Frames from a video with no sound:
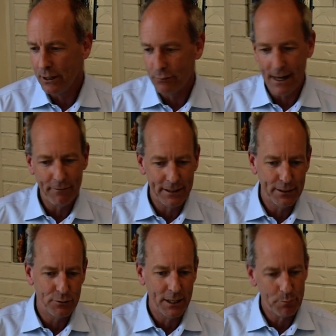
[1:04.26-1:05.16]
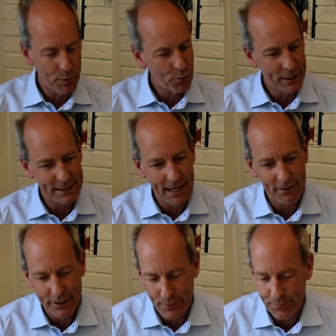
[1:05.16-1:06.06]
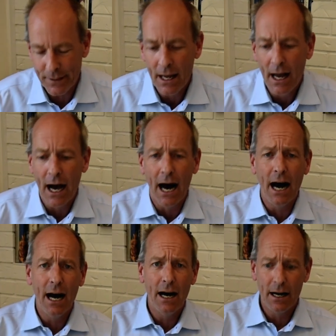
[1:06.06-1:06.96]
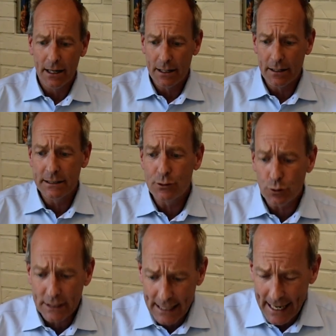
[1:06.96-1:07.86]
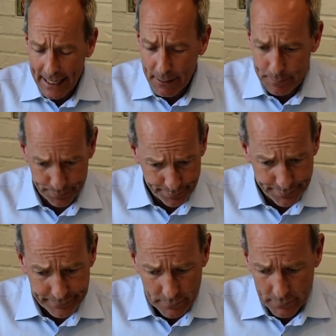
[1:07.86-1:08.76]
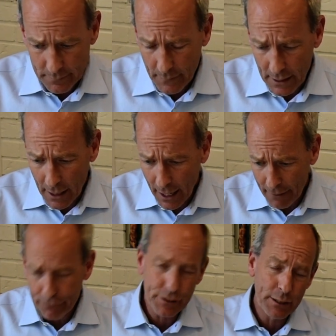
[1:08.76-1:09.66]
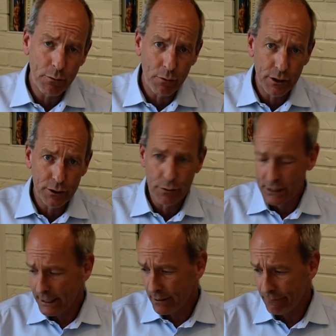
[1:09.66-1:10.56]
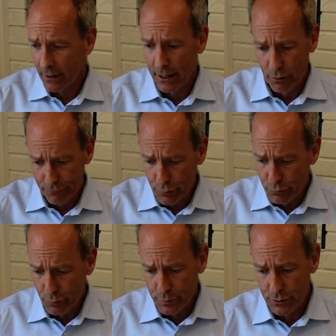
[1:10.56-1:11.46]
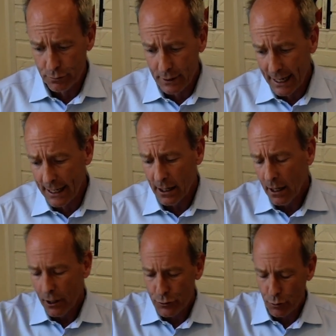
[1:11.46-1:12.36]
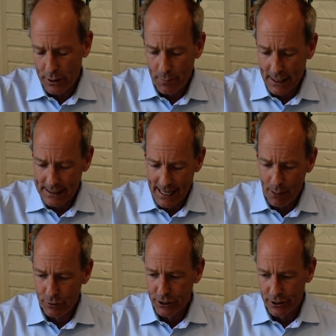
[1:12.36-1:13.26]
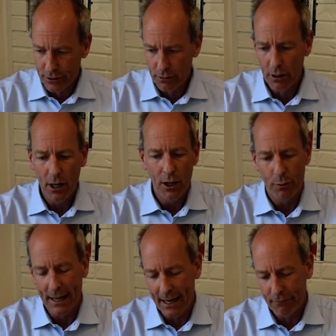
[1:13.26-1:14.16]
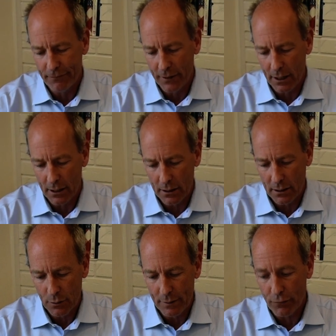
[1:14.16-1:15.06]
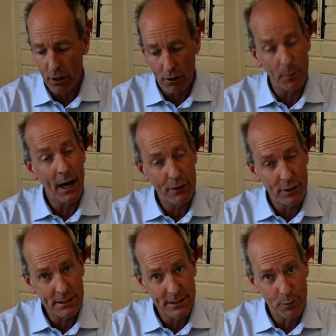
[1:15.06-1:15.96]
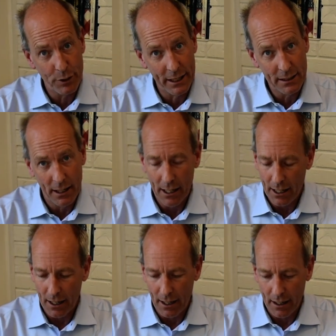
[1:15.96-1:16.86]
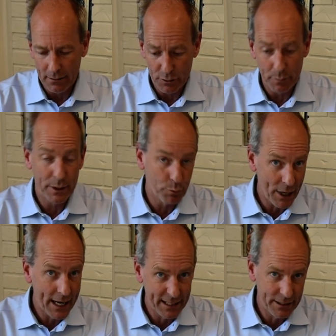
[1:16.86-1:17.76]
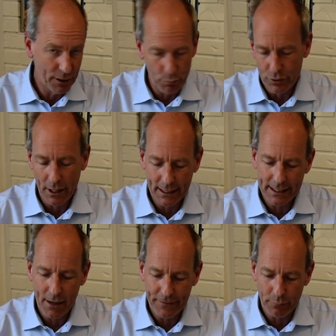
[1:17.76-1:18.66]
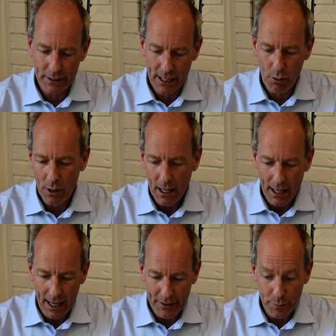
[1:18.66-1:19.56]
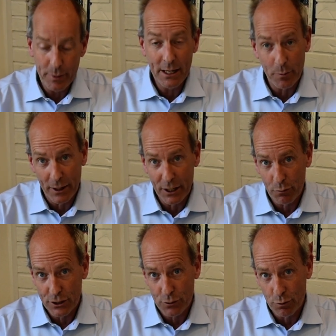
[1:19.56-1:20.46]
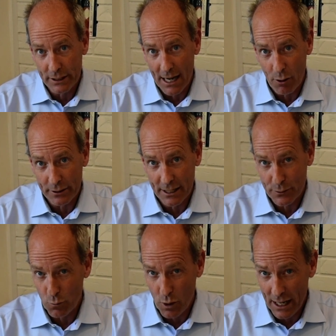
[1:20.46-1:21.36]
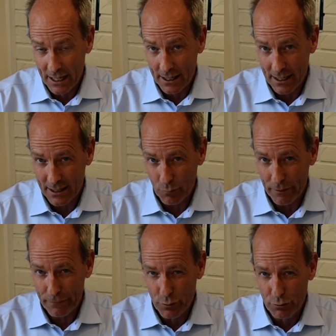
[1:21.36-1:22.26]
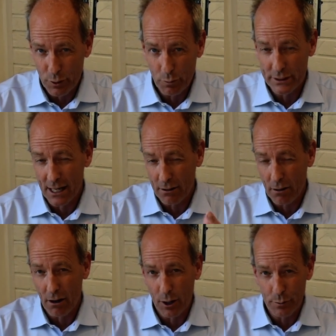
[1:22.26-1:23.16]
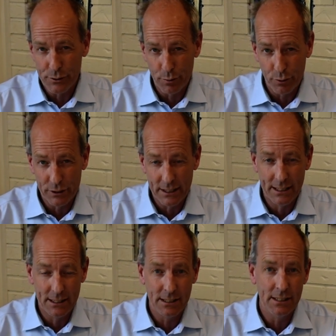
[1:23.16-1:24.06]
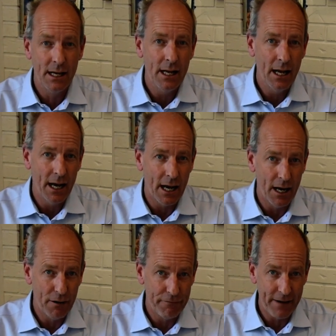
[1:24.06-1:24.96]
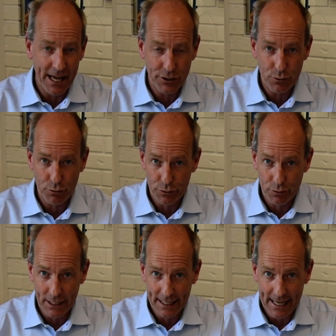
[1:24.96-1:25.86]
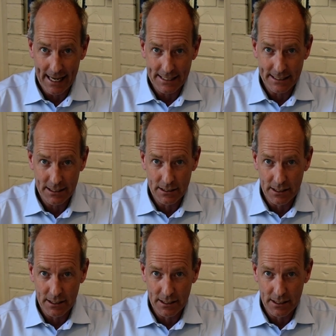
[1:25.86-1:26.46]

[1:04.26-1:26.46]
I don't have anything to drink, but we'll get that later. So today, first thing we want to do is identify our food groups. Okay, so in my sandwich here, we've got carbohydrates in the bread, a little bit of bran in there. We're not going to count that right now. The peanut butter, which would count as what? What food group was that? Carbs, proteins, fats, or nucleic acids.